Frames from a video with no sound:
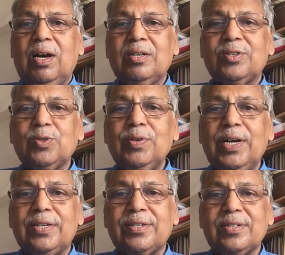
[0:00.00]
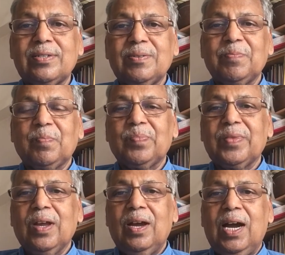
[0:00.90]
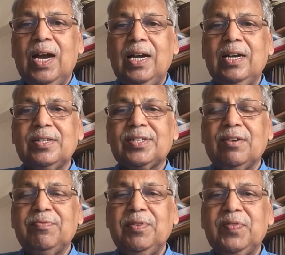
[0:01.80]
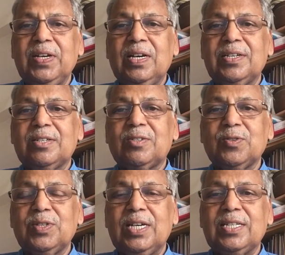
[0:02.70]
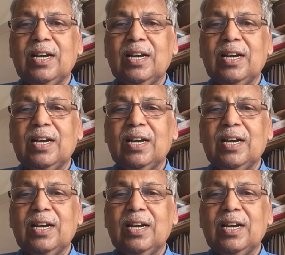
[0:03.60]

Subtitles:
students, and instead of 1500 students,